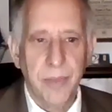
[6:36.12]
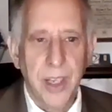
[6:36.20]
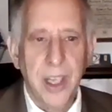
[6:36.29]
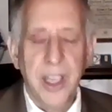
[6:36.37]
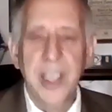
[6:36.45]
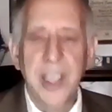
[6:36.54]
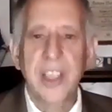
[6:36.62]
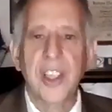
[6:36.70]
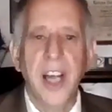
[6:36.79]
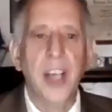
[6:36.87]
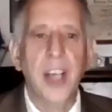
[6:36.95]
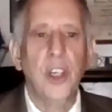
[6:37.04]
He is
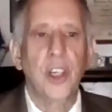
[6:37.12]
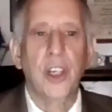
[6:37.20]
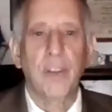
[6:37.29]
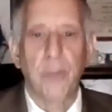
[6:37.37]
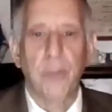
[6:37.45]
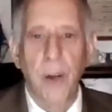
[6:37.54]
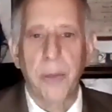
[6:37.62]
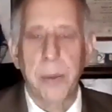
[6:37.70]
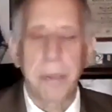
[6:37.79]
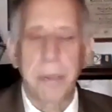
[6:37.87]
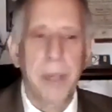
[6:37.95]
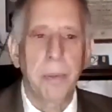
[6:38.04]
not going to confront the
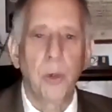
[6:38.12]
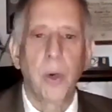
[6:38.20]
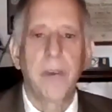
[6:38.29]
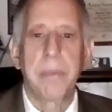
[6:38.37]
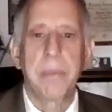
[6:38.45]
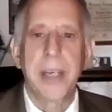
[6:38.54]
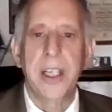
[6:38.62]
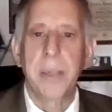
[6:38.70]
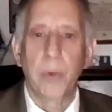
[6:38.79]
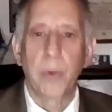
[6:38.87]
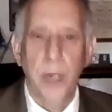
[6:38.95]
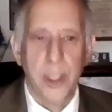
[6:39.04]
people who have made him
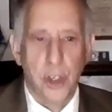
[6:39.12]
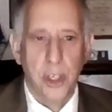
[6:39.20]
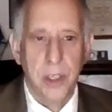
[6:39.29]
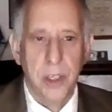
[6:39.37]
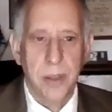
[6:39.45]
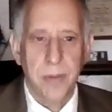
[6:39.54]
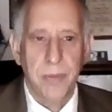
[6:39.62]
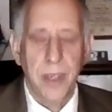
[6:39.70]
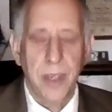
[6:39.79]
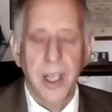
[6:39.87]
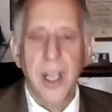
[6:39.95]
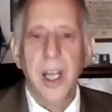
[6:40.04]
rich.
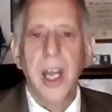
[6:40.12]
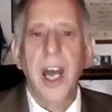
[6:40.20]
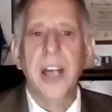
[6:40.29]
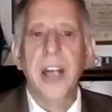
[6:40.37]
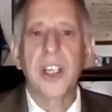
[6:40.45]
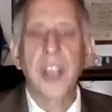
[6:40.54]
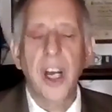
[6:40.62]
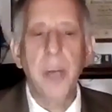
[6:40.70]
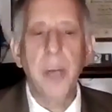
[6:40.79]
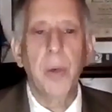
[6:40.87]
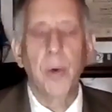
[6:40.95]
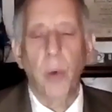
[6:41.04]
At a time
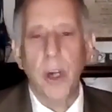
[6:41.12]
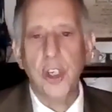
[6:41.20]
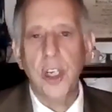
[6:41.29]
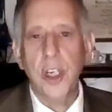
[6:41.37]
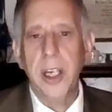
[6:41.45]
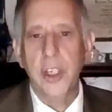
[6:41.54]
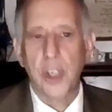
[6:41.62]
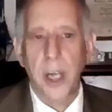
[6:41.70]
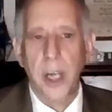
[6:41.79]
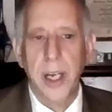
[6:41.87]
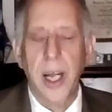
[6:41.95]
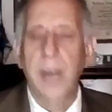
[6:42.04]
when Russia and
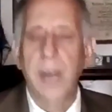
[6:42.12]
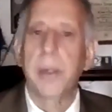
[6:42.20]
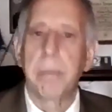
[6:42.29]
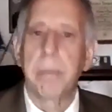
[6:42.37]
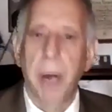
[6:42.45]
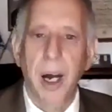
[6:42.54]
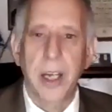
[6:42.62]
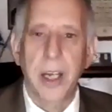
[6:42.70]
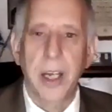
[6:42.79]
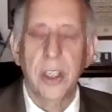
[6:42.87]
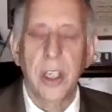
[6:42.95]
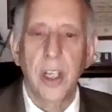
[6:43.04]
China have combined
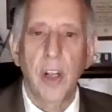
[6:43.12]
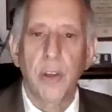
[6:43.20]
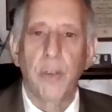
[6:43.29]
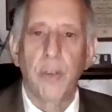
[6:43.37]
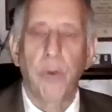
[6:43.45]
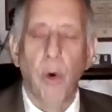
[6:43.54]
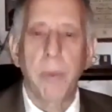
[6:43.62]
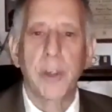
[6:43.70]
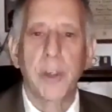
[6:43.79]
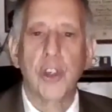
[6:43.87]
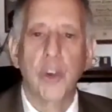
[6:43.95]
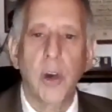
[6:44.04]
to form the
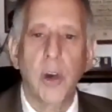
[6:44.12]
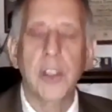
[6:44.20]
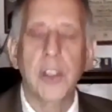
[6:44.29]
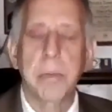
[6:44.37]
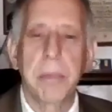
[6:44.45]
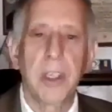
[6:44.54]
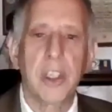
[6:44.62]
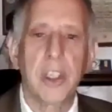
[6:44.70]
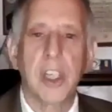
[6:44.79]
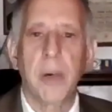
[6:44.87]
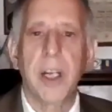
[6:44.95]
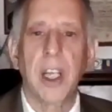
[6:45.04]
strongest
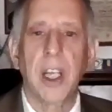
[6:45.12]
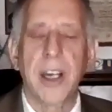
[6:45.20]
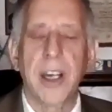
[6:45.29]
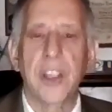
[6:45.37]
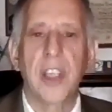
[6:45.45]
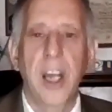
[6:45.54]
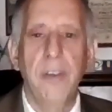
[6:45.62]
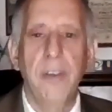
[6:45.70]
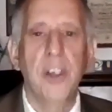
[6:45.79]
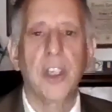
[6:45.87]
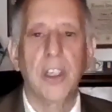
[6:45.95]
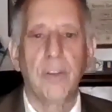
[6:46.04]
military alliance ever
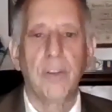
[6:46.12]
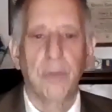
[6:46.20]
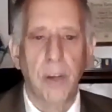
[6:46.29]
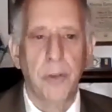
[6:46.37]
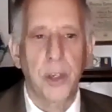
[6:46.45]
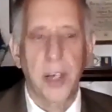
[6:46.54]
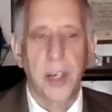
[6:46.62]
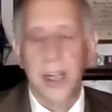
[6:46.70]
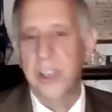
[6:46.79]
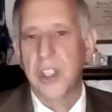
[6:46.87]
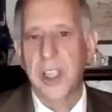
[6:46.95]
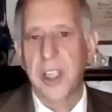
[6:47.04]
to confront the United
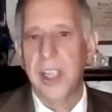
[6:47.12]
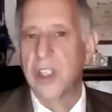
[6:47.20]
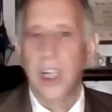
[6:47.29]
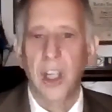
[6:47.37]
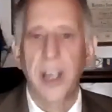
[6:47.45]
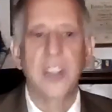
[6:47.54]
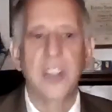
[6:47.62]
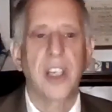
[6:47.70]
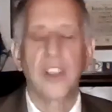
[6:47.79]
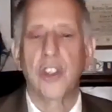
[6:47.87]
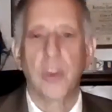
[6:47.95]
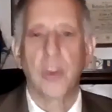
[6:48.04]
States, an alliance that
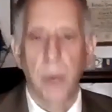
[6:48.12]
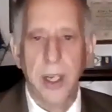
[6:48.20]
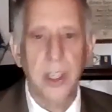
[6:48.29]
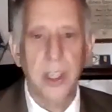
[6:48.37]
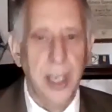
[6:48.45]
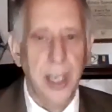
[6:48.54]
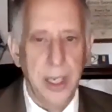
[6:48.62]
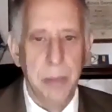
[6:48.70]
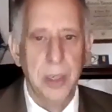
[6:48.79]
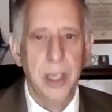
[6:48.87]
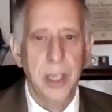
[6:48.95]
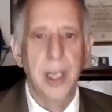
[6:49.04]
is directly aimed
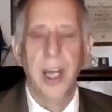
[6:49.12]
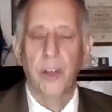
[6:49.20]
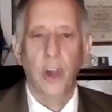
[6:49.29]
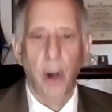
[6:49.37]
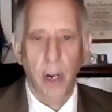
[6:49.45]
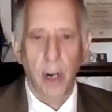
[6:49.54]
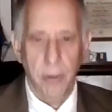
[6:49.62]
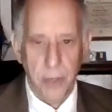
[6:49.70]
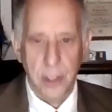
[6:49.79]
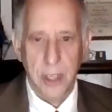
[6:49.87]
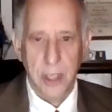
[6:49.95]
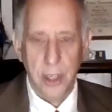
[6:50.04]
at the heart of
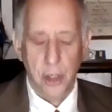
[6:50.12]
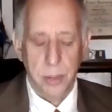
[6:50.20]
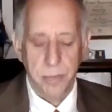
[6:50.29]
this nation.